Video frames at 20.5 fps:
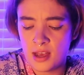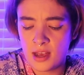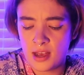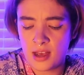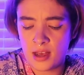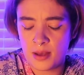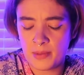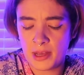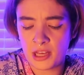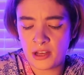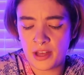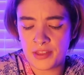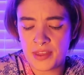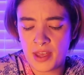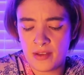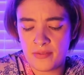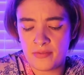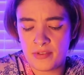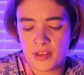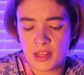I got
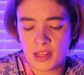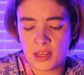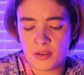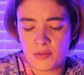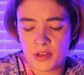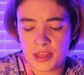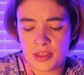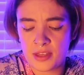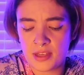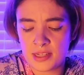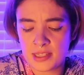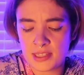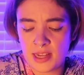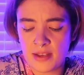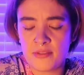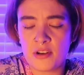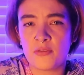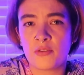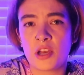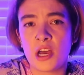that feeling with the
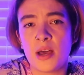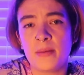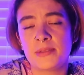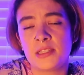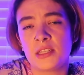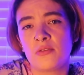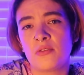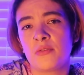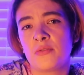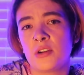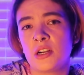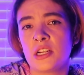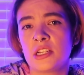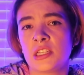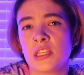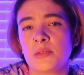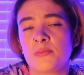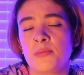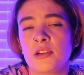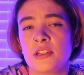Seven of Cups in reverse.
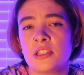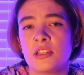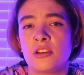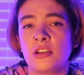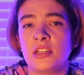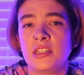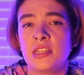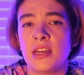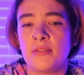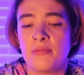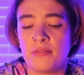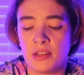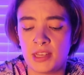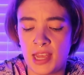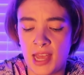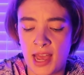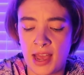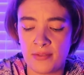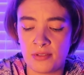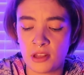This person could definitely
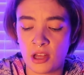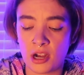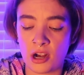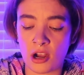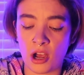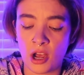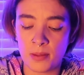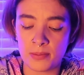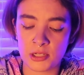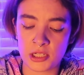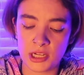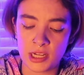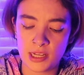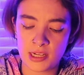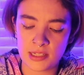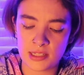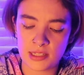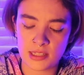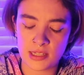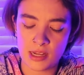have a lot of
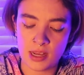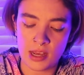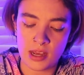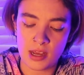options.